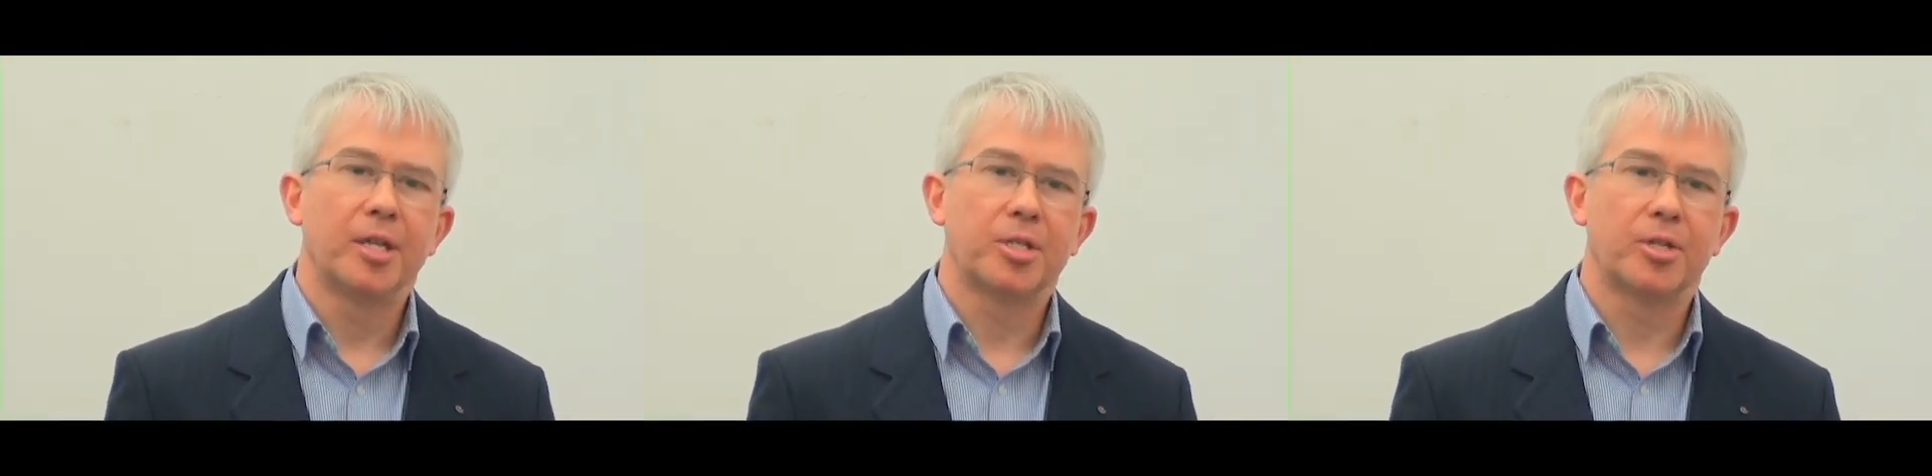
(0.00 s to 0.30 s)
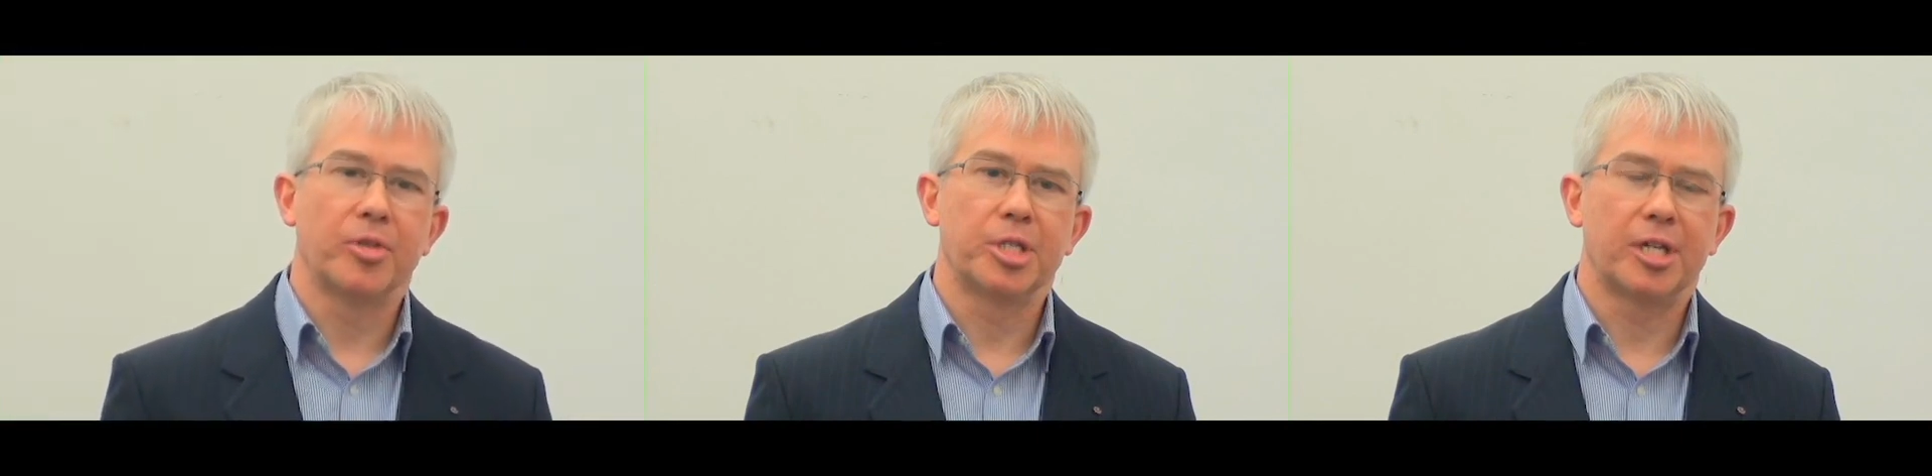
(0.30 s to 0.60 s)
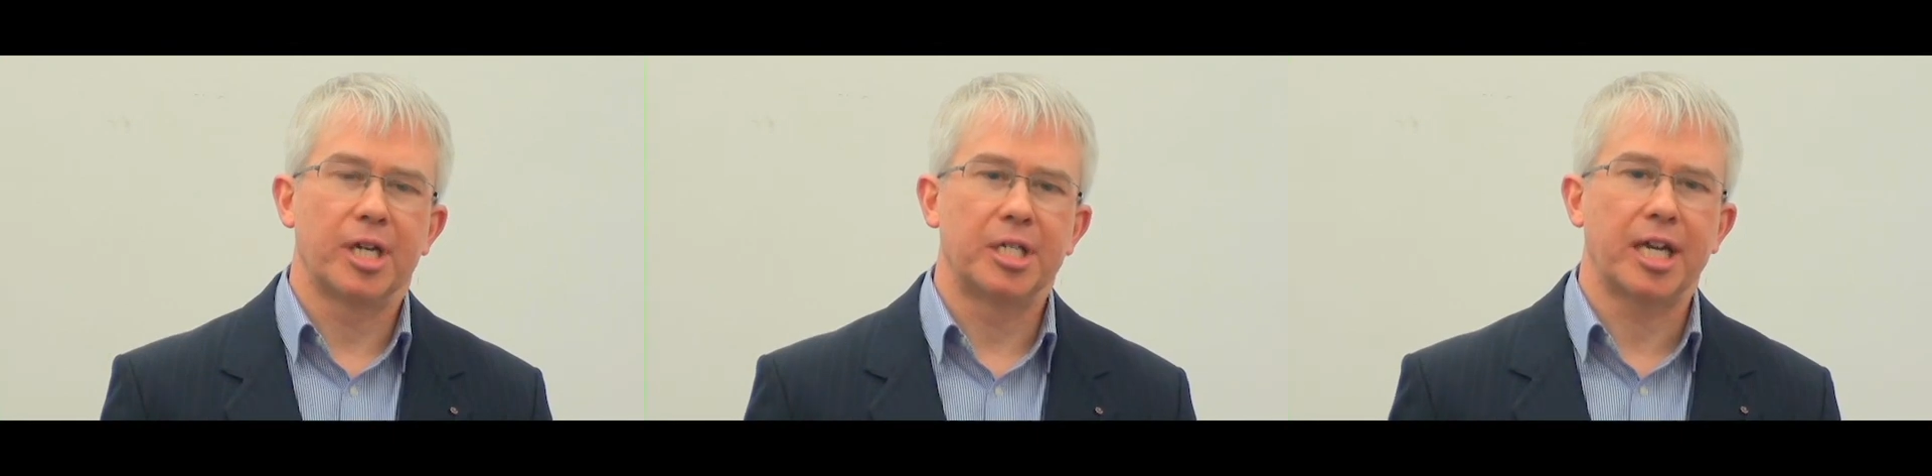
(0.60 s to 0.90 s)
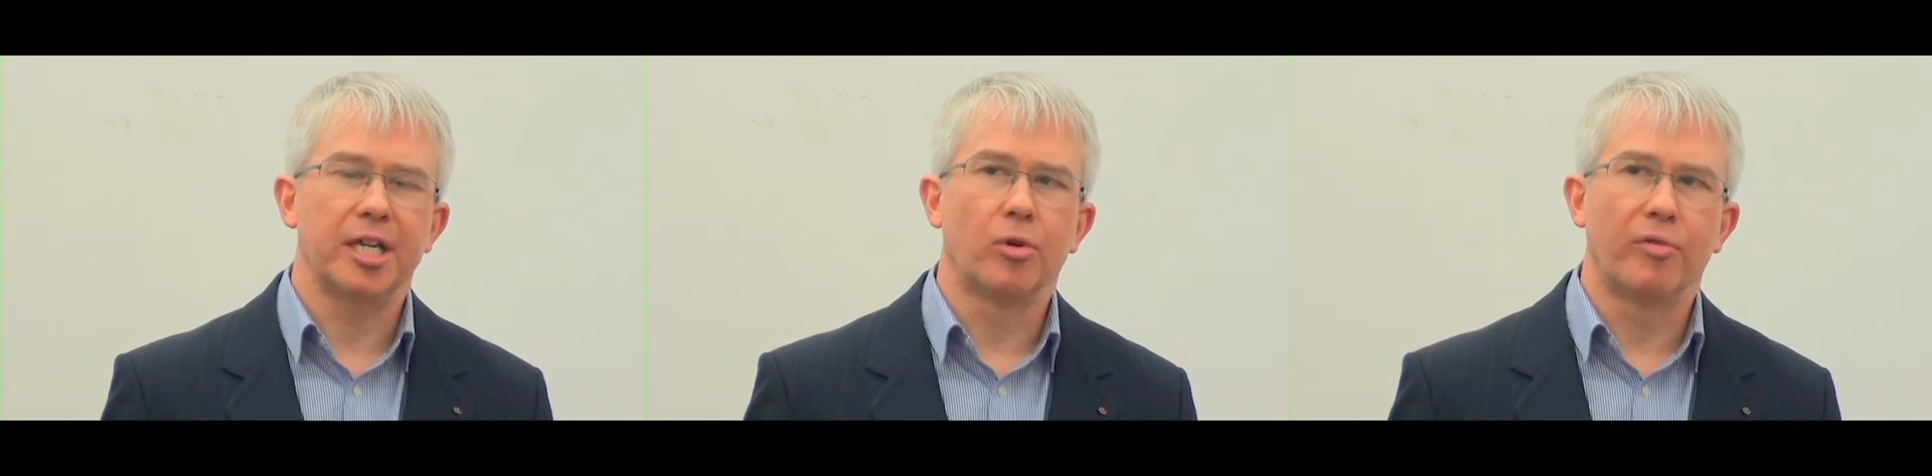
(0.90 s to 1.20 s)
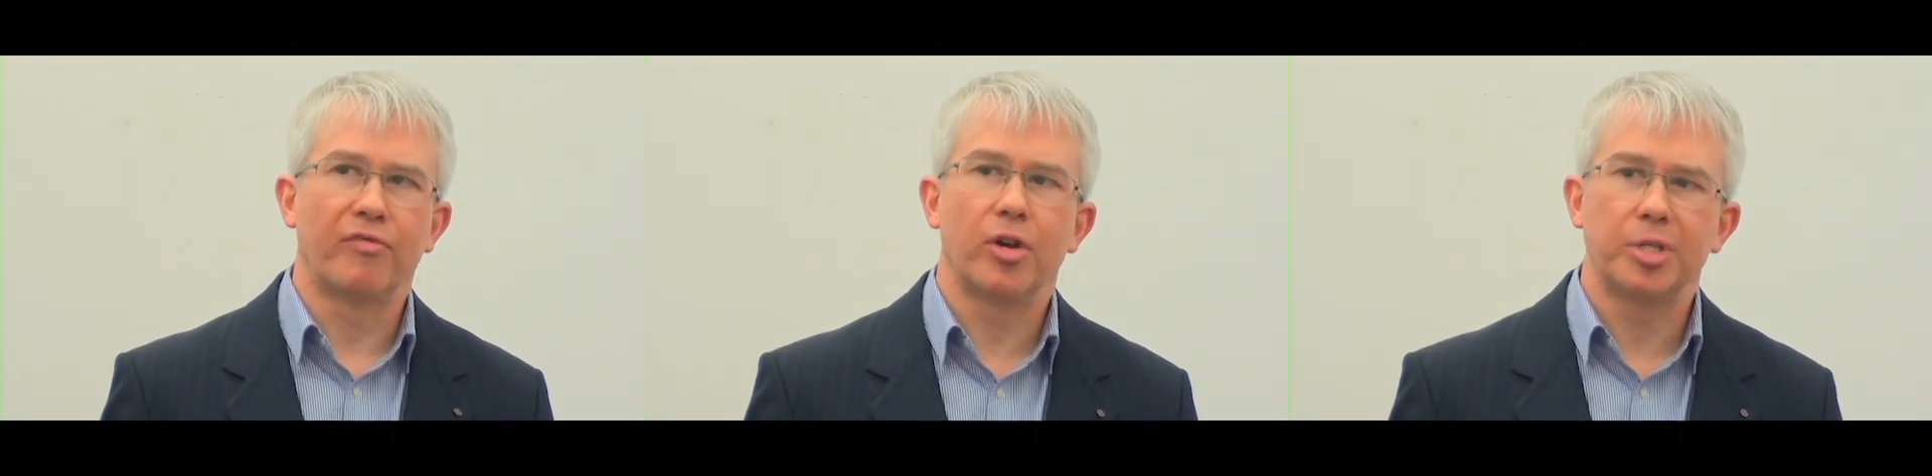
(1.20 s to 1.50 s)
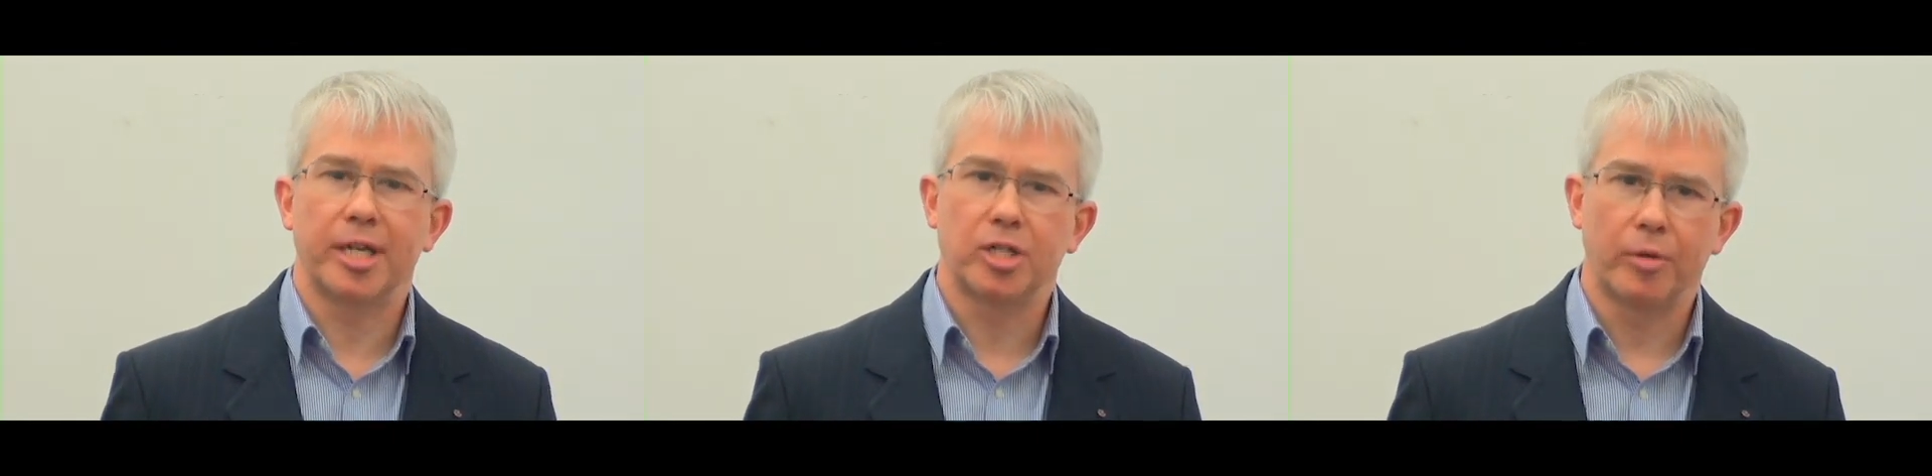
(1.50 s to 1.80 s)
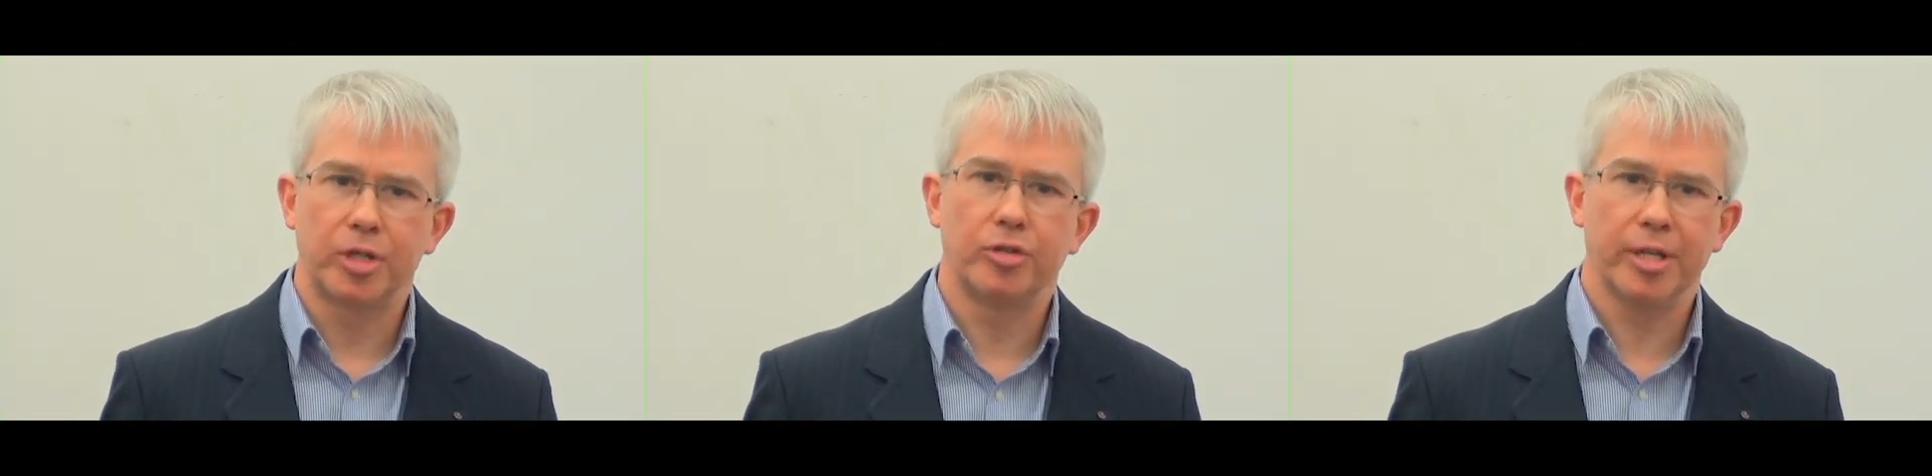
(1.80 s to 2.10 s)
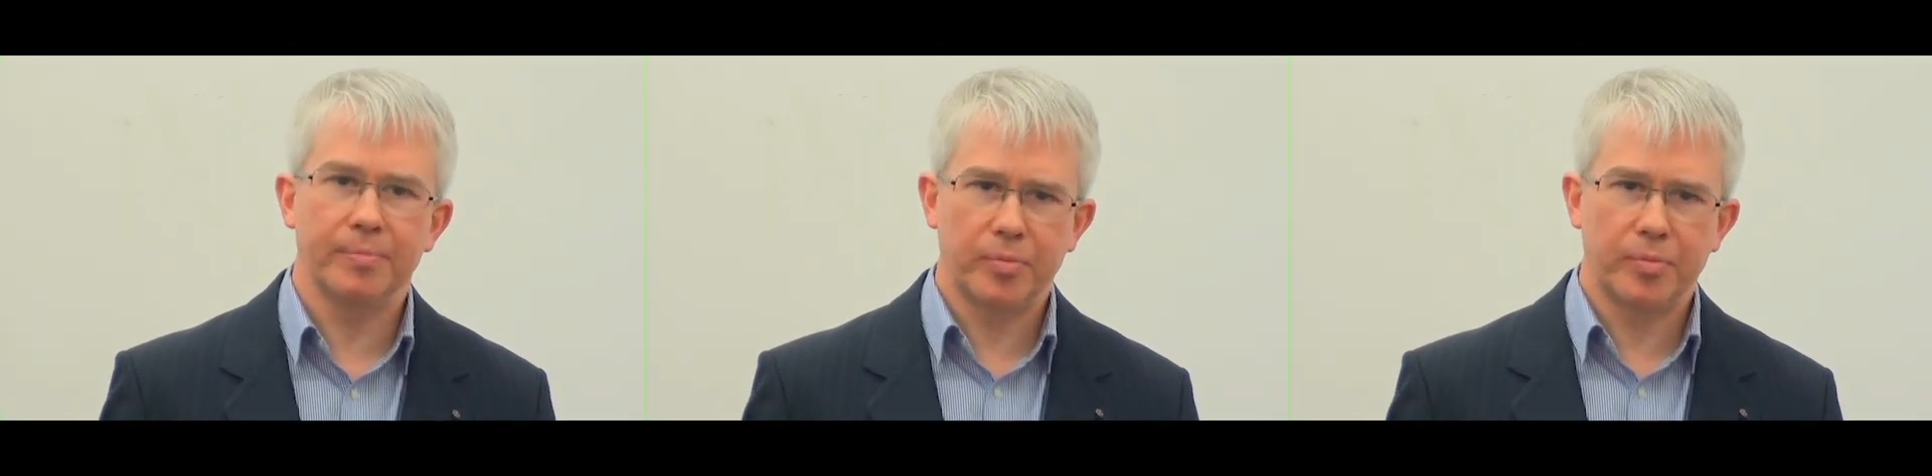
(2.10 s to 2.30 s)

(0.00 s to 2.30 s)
So there's a technique called flow cytometry,